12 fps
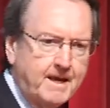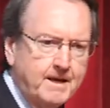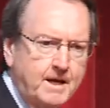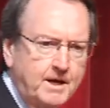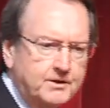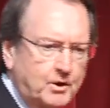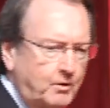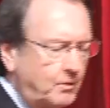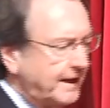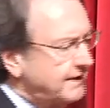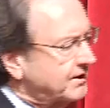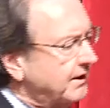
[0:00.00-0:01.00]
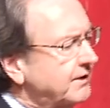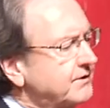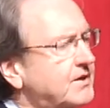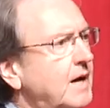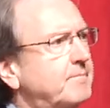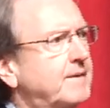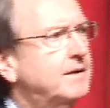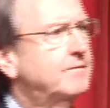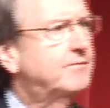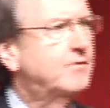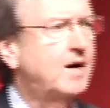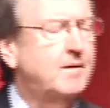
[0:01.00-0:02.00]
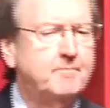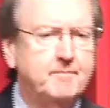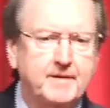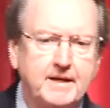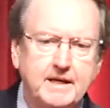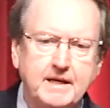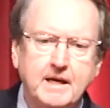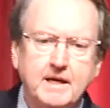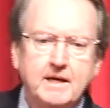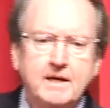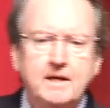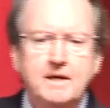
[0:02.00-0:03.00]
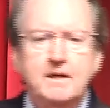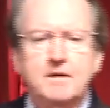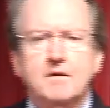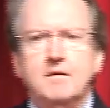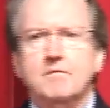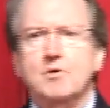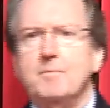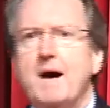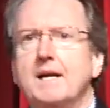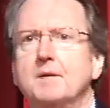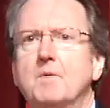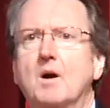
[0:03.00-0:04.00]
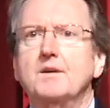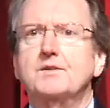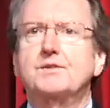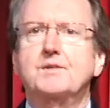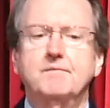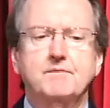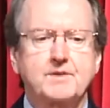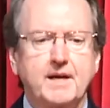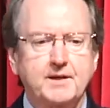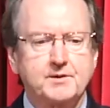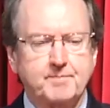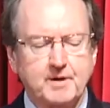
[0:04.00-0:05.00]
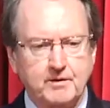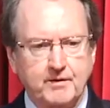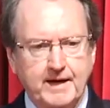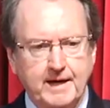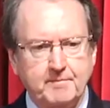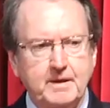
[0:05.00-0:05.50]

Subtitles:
So let's learn something from the Robotic Mars Science Program